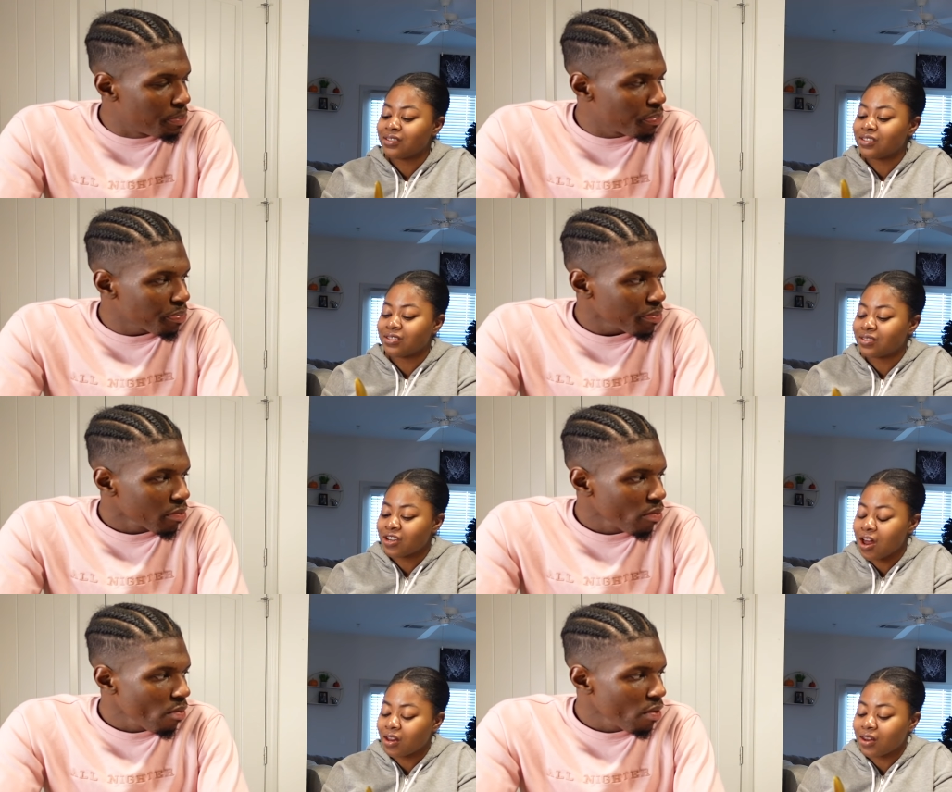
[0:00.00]
Speaker 1: just
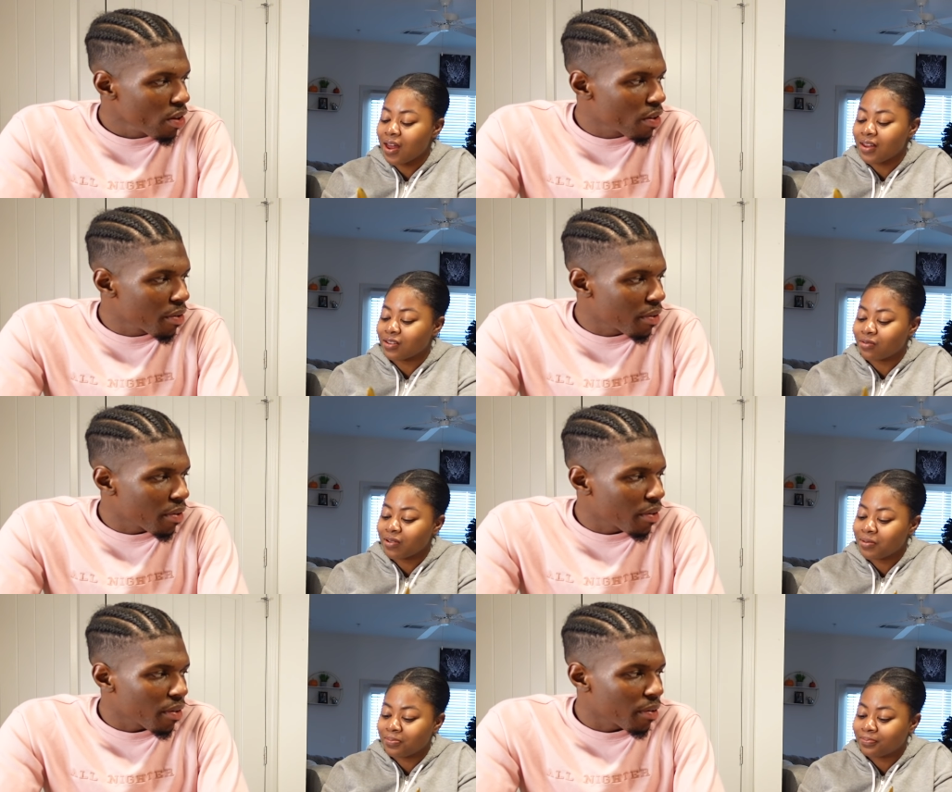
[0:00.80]
chocolate ice
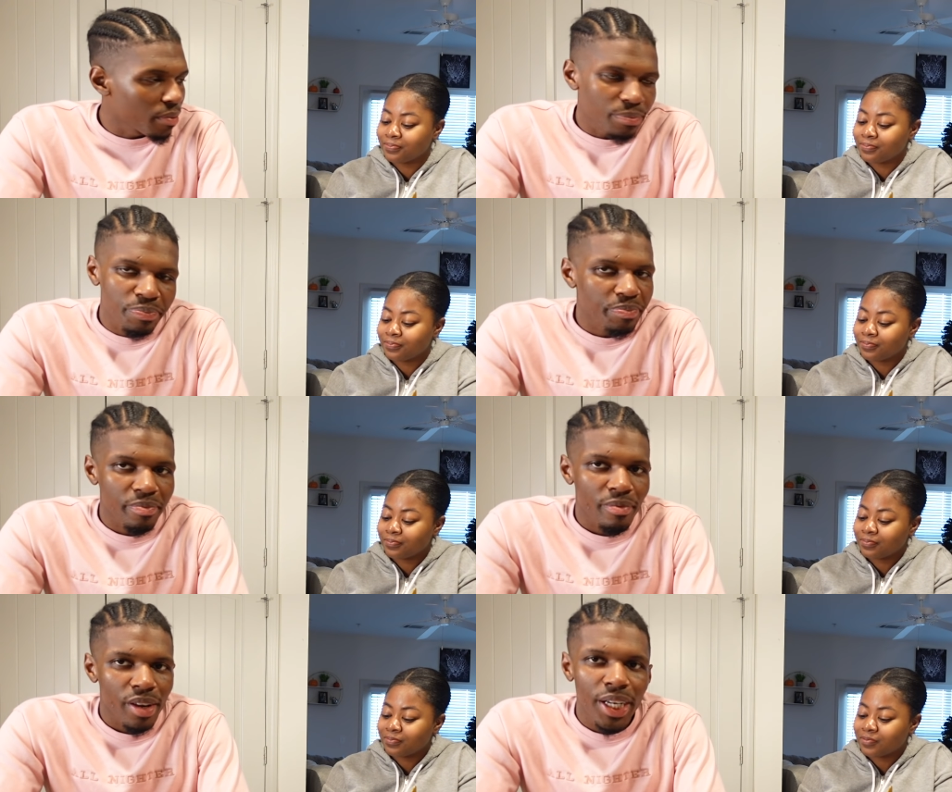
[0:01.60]
cream.
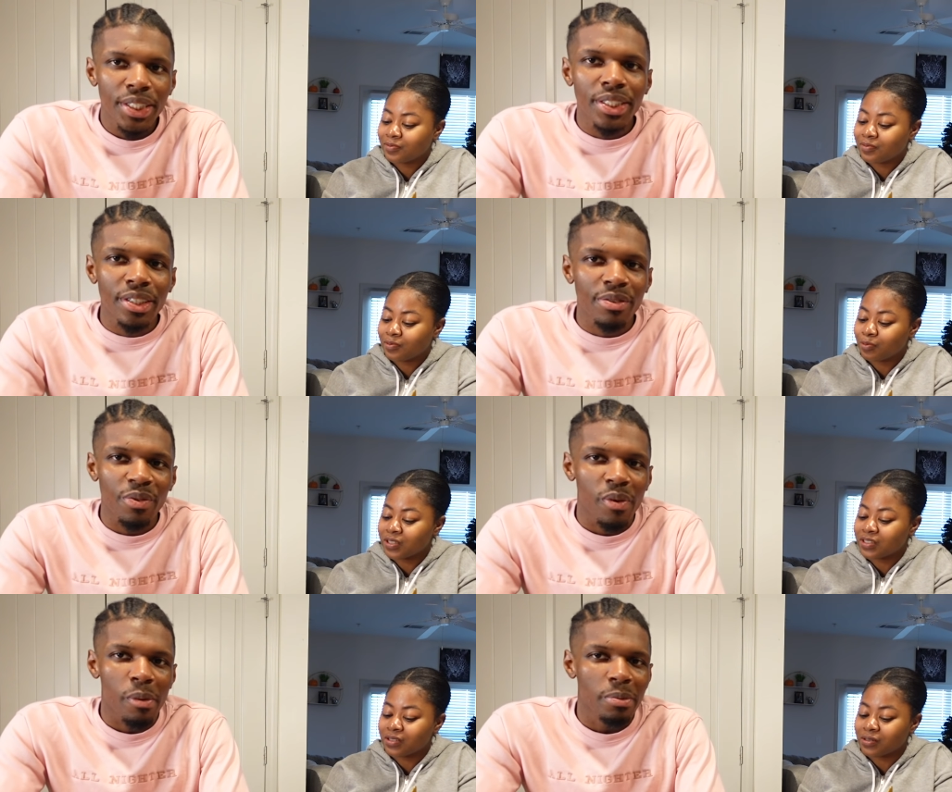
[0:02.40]
Speaker 2: It's just
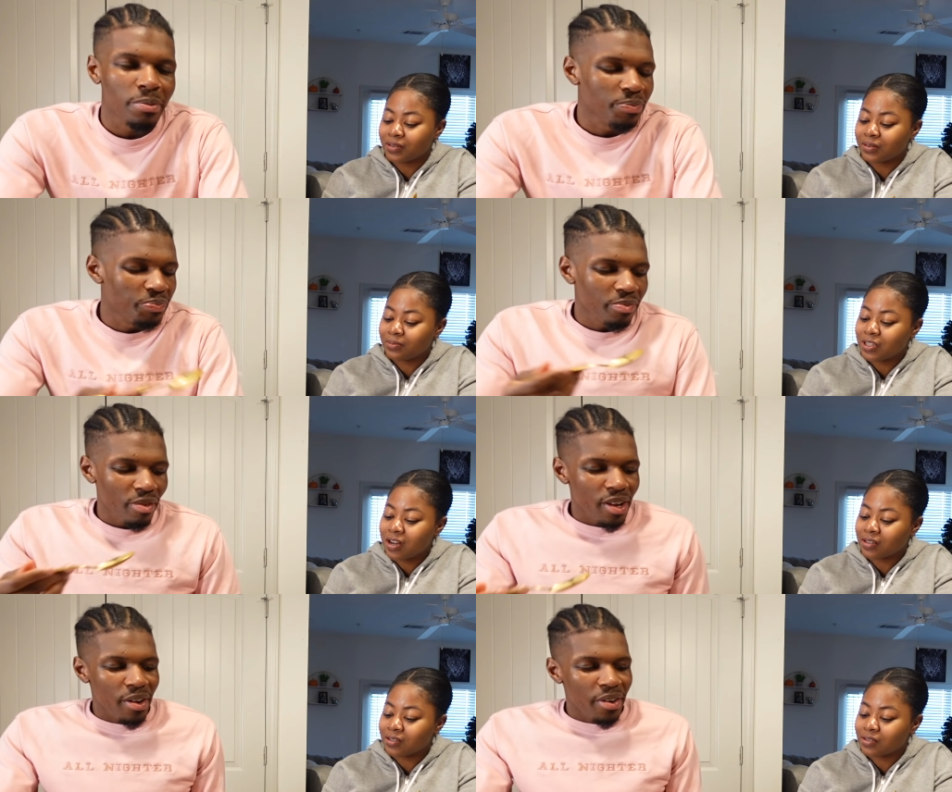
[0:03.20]
with syrup,
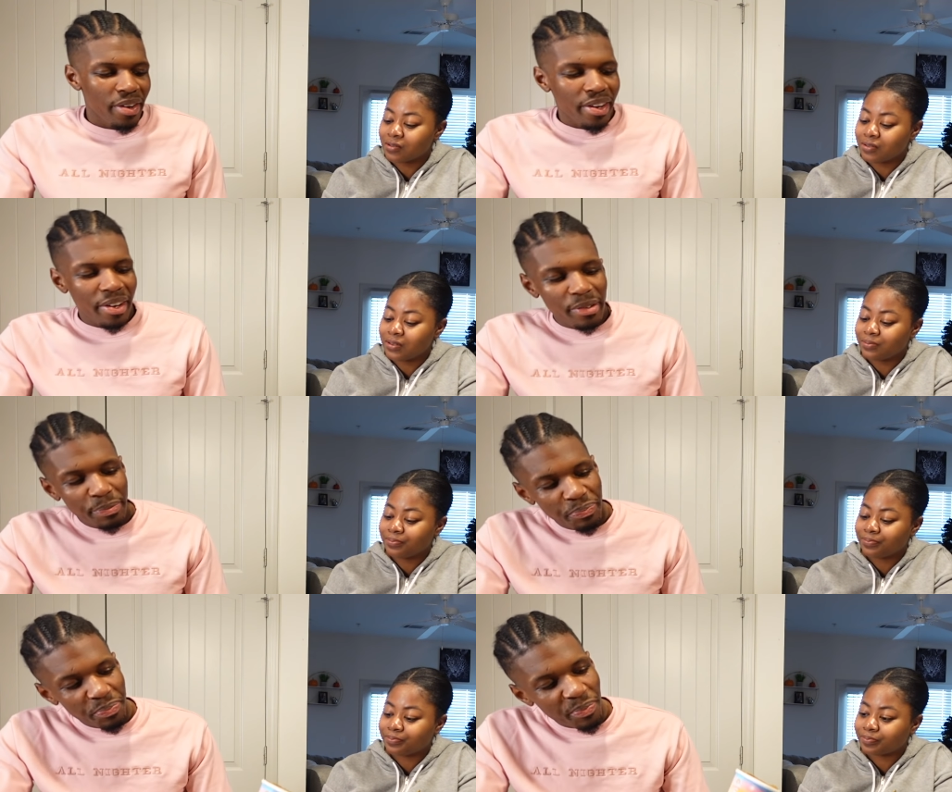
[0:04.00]
chocolate syrup.
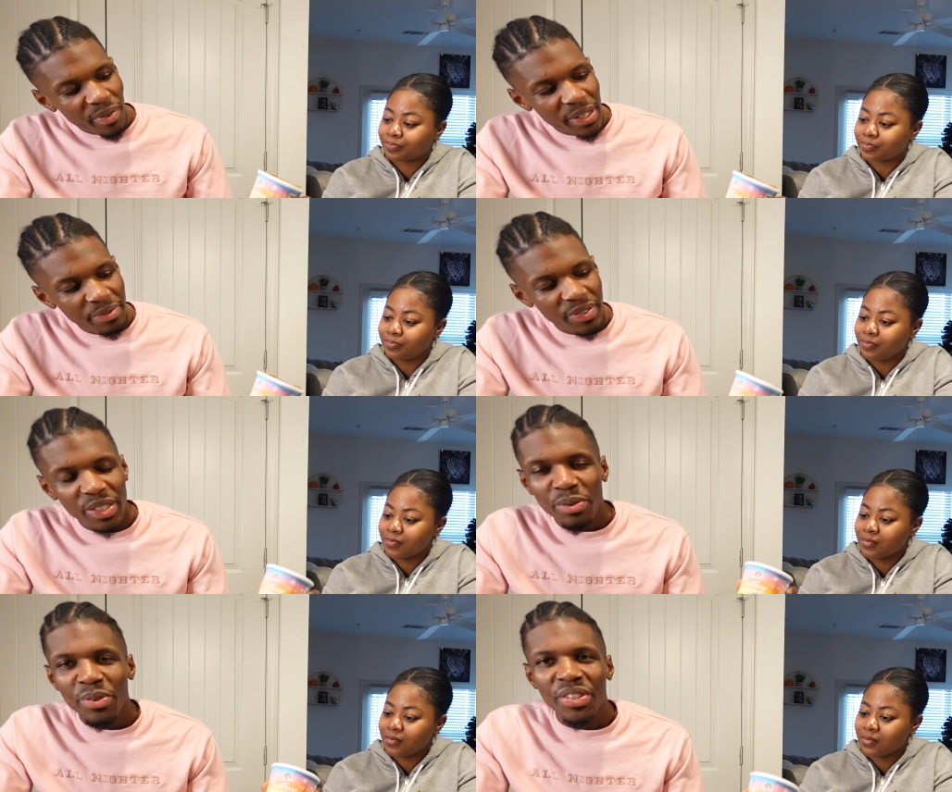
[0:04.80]

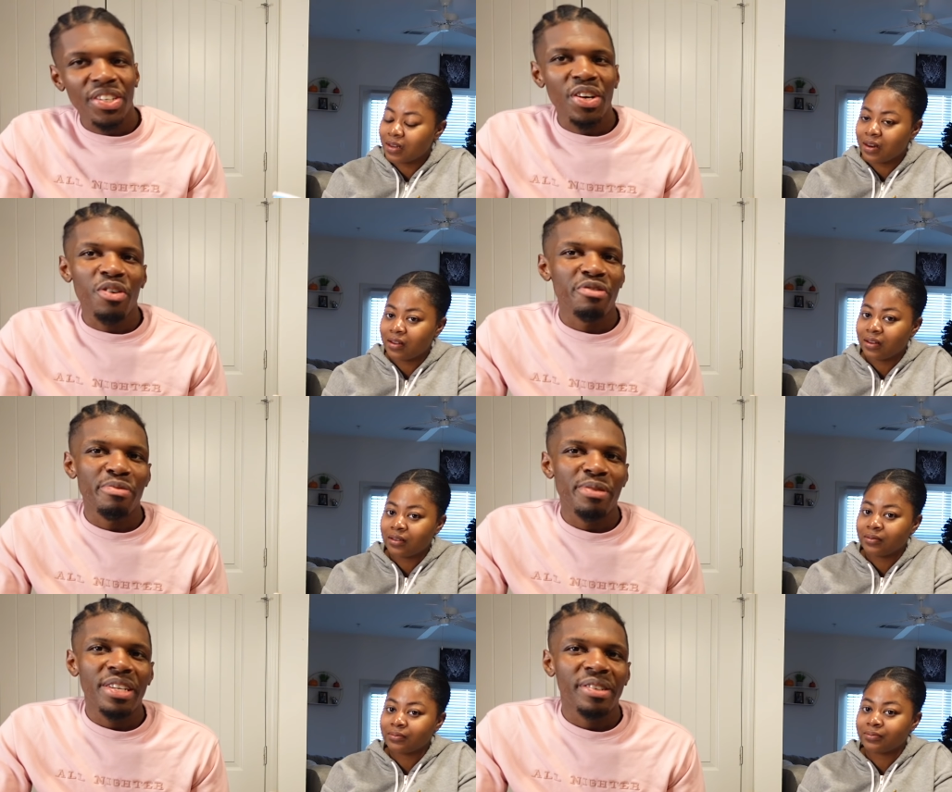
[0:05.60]
This one's a no for
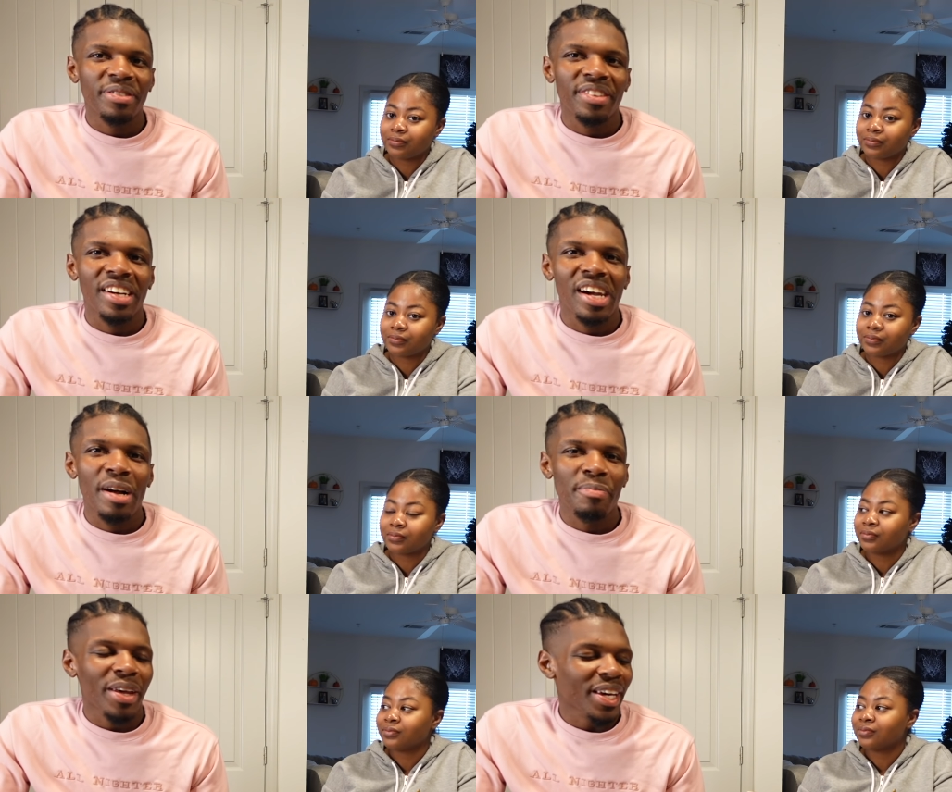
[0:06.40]
me.
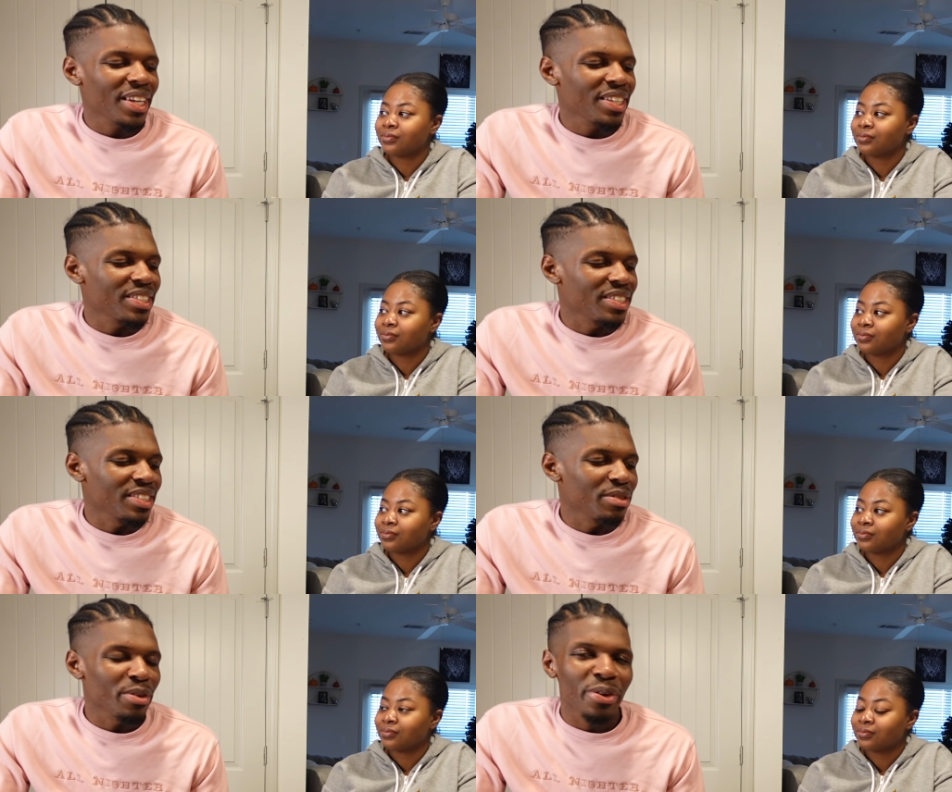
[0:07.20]
Um, I give this a
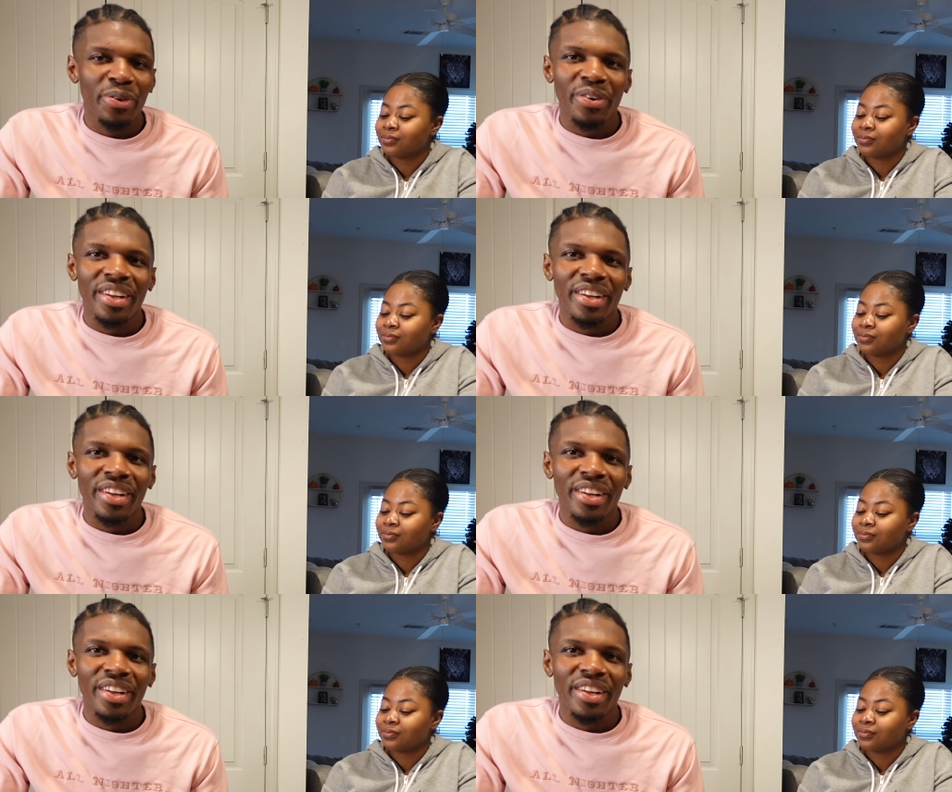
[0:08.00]
zero.